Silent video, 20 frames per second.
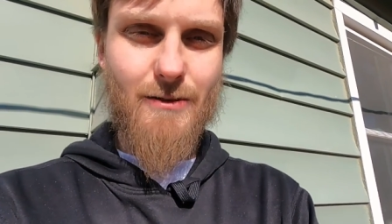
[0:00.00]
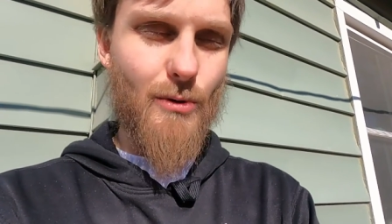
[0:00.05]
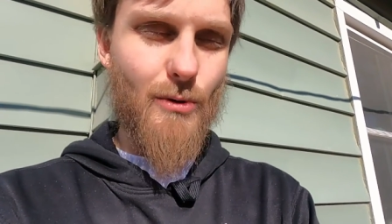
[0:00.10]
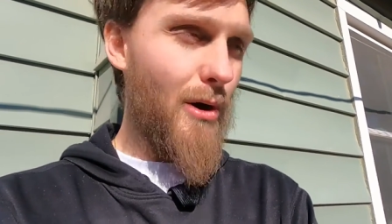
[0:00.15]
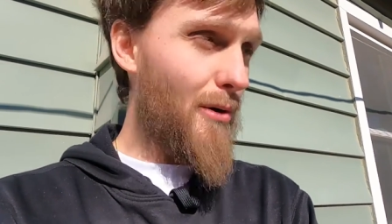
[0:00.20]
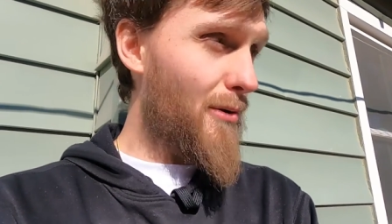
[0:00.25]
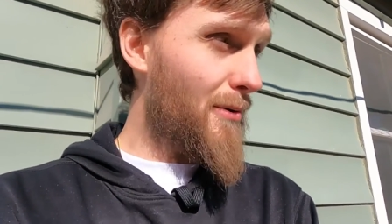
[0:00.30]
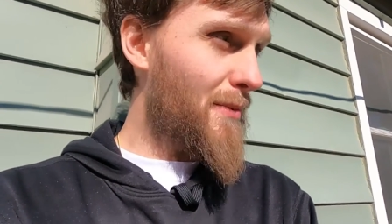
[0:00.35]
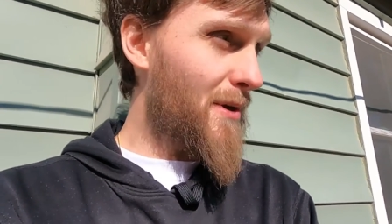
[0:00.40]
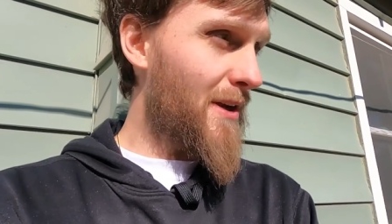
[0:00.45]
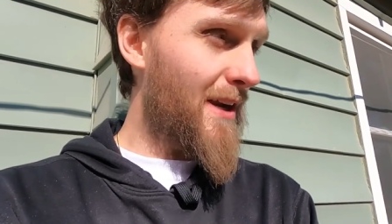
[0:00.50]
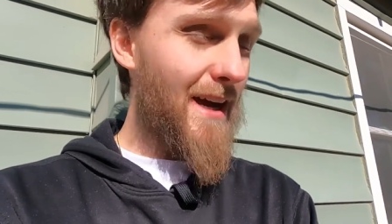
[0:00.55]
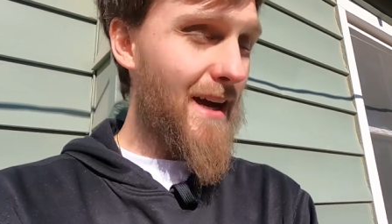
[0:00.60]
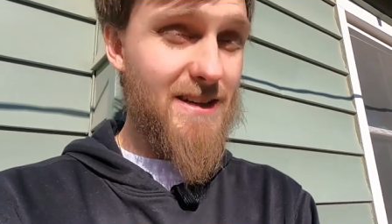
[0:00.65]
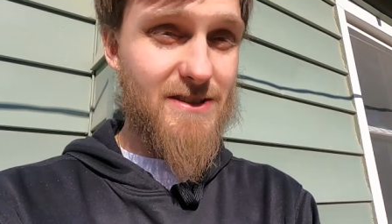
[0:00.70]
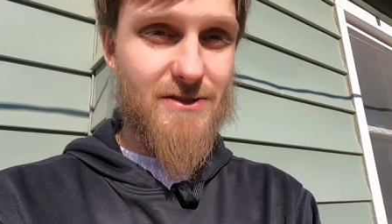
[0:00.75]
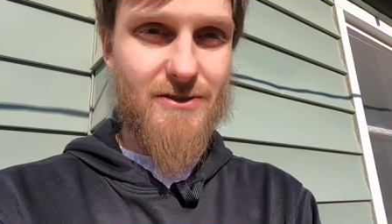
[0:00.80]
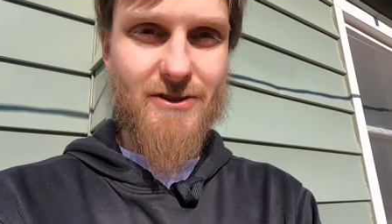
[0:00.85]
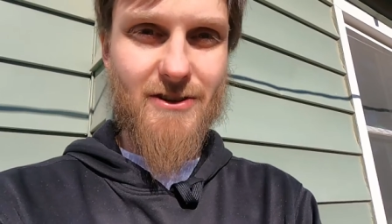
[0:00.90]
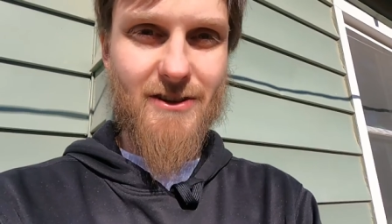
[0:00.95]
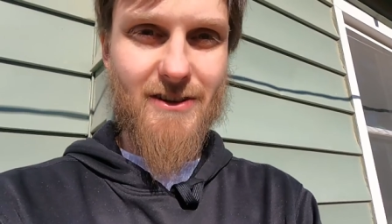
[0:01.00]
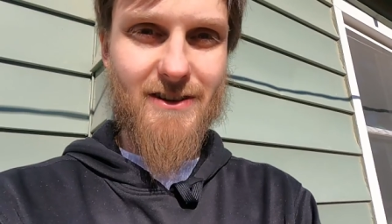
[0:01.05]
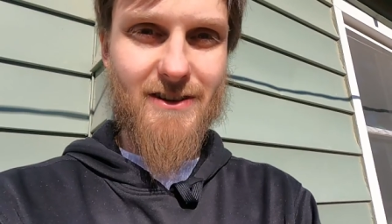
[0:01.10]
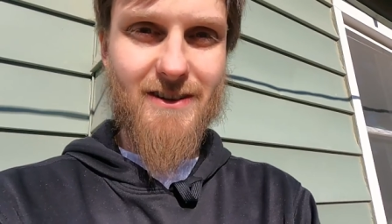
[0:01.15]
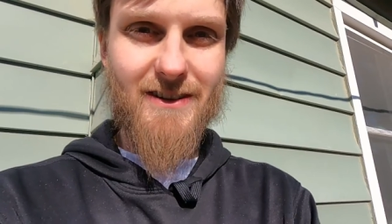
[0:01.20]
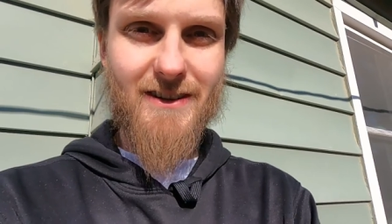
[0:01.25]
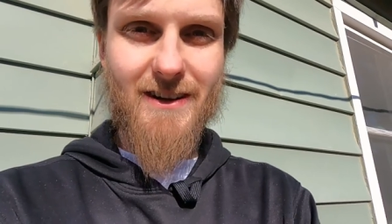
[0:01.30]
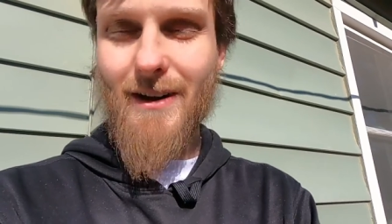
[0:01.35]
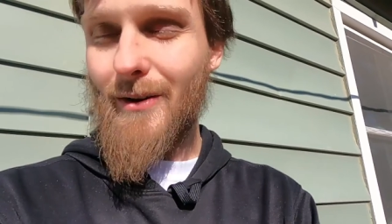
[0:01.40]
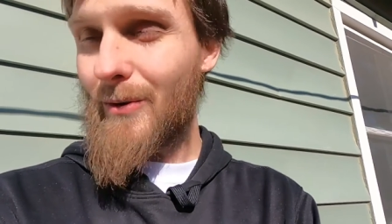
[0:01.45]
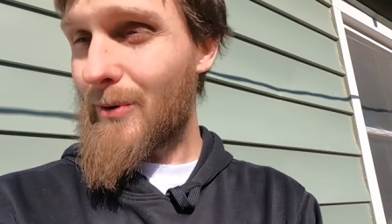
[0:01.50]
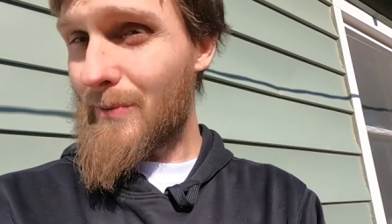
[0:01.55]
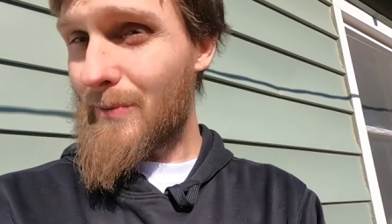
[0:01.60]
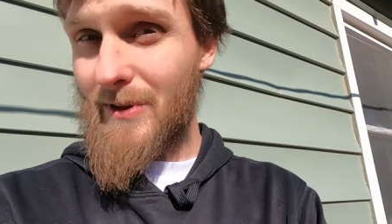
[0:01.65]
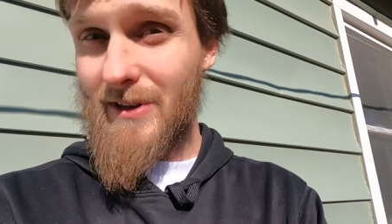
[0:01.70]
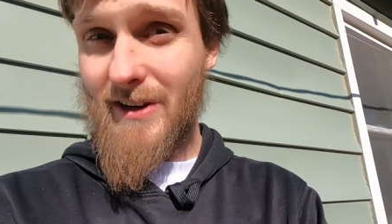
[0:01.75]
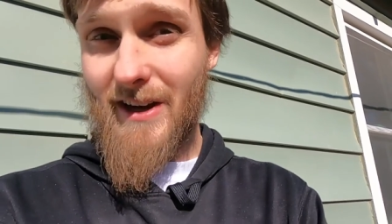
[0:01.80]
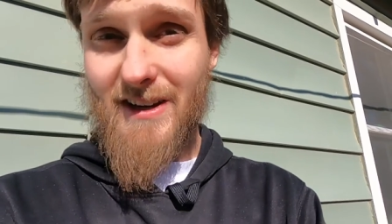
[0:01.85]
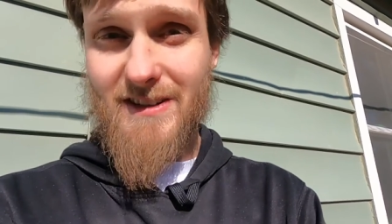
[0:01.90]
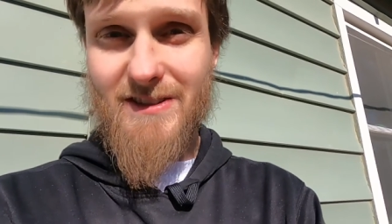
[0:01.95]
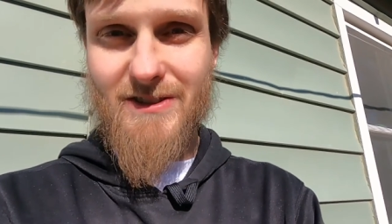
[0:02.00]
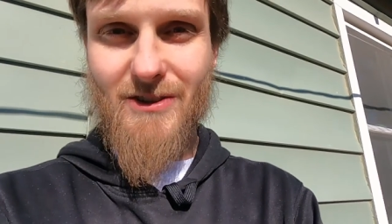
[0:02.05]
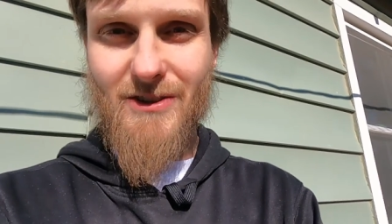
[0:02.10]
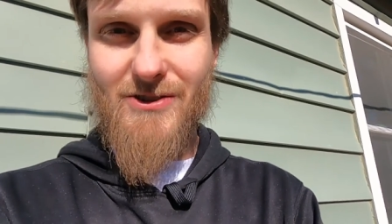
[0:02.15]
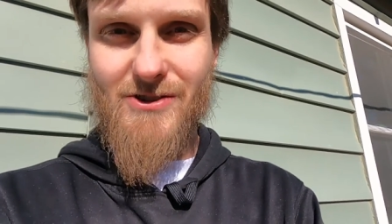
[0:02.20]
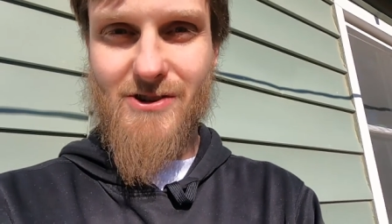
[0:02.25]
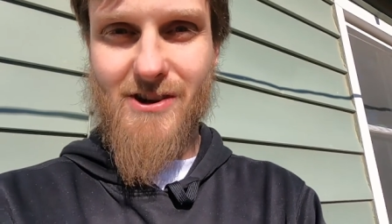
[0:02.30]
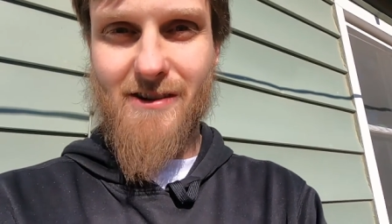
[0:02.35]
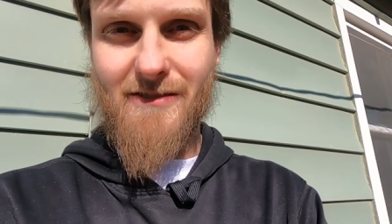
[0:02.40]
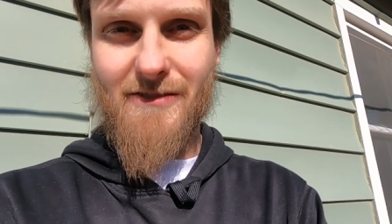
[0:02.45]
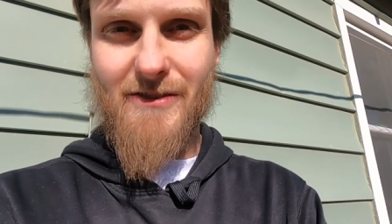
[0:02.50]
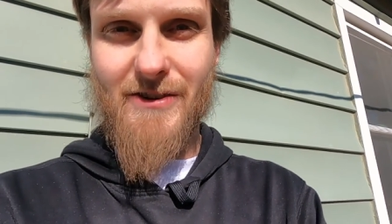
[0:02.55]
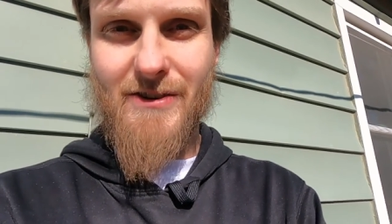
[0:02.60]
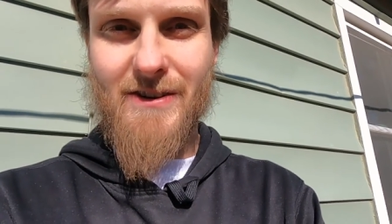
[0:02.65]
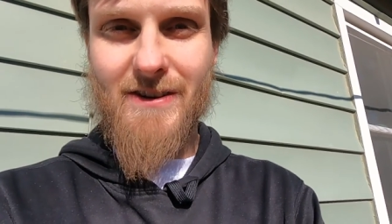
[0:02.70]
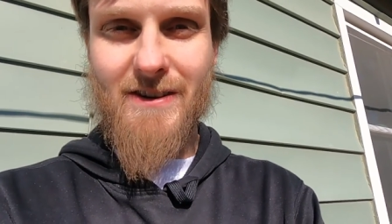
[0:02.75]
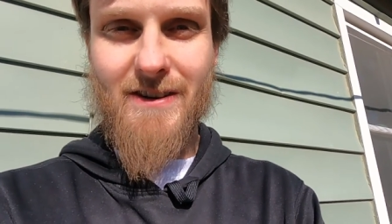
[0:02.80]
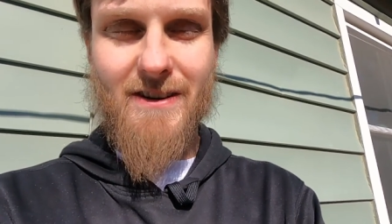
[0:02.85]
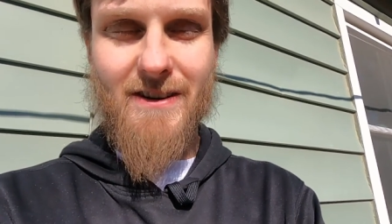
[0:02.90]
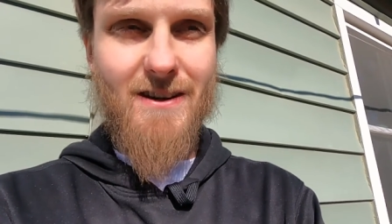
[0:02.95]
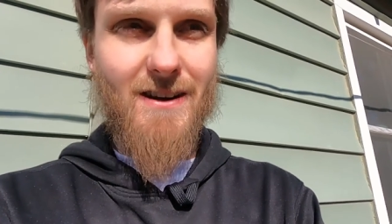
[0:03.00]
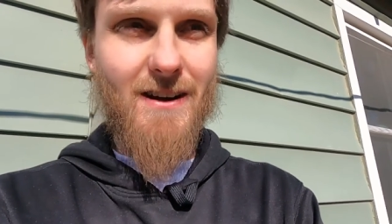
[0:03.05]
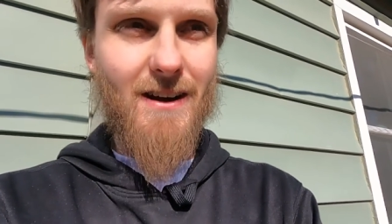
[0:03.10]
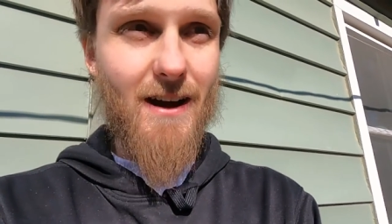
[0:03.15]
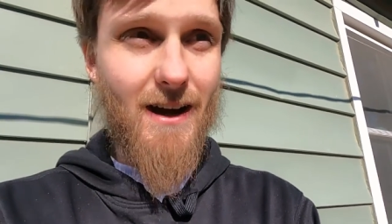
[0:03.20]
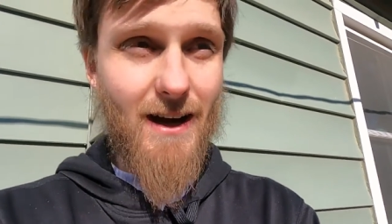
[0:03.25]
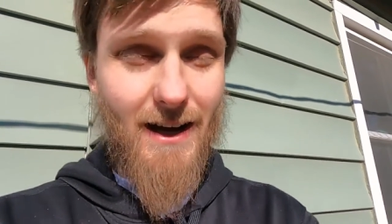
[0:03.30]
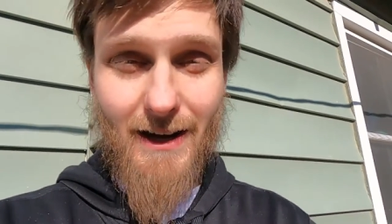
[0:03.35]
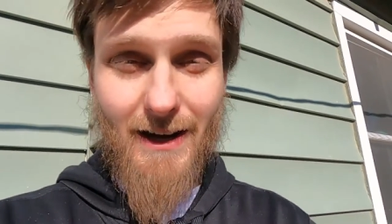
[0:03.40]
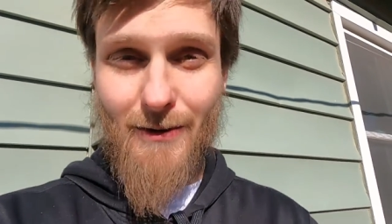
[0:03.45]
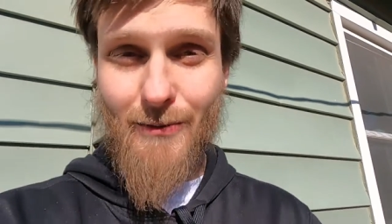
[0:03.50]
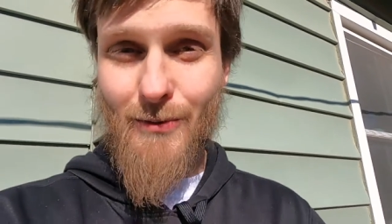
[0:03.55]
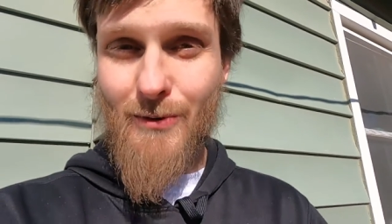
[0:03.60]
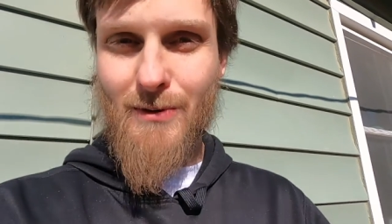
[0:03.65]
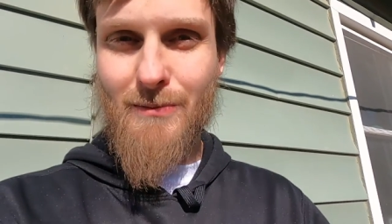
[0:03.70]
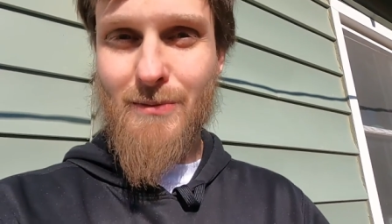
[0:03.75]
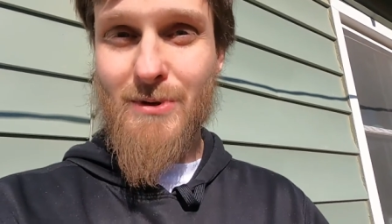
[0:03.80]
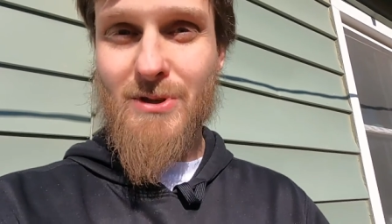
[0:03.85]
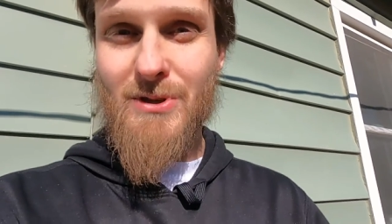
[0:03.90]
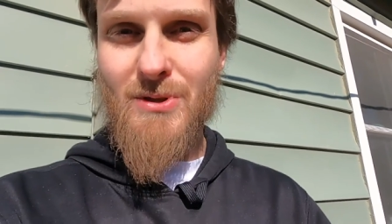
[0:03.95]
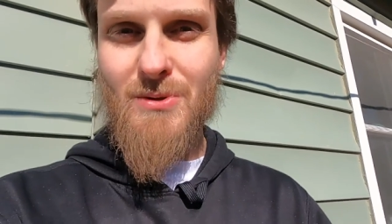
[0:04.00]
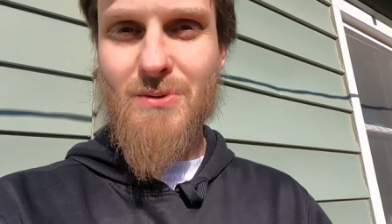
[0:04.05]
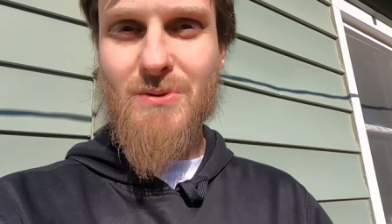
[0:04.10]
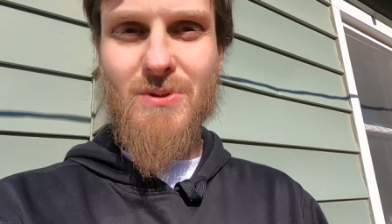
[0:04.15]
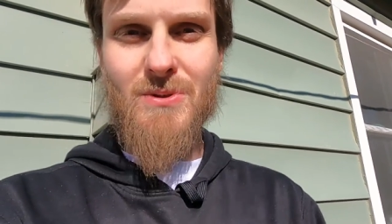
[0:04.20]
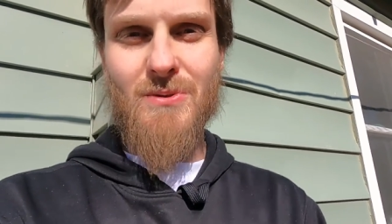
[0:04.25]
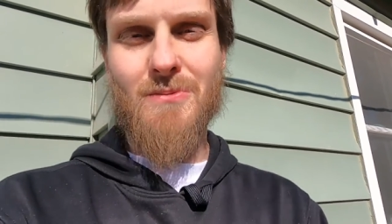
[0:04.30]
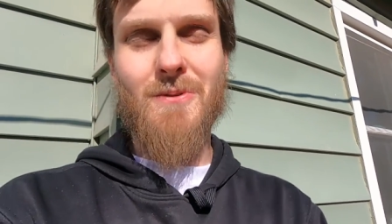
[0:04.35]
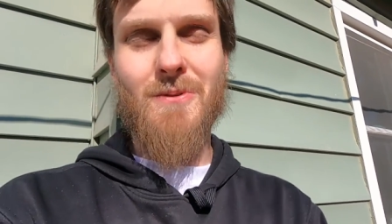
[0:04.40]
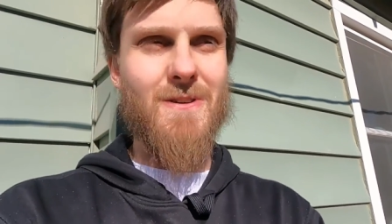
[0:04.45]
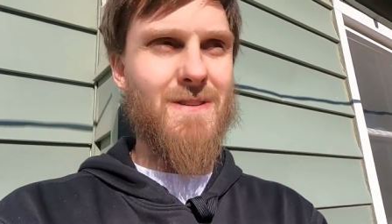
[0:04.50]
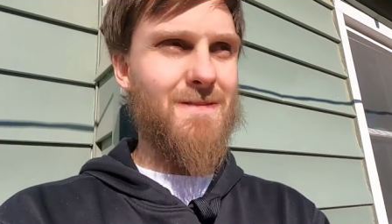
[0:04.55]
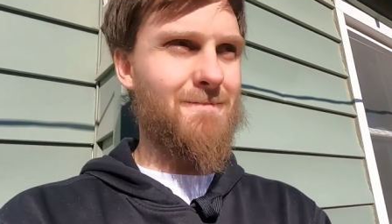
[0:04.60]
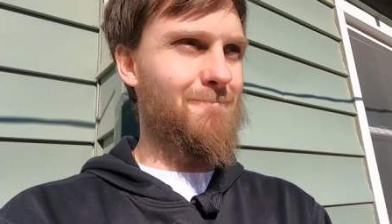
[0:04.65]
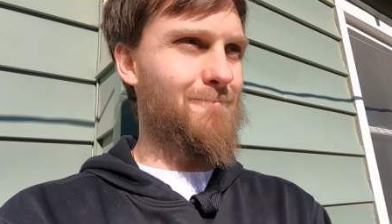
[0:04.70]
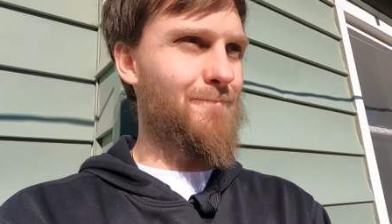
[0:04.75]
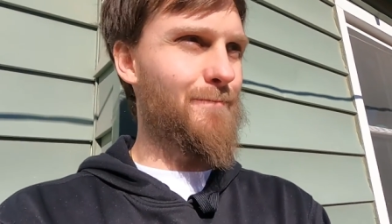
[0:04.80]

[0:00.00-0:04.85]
Well, I want to be an astronaut. I want to be a NASCAR driver. I want to be a YouTuber.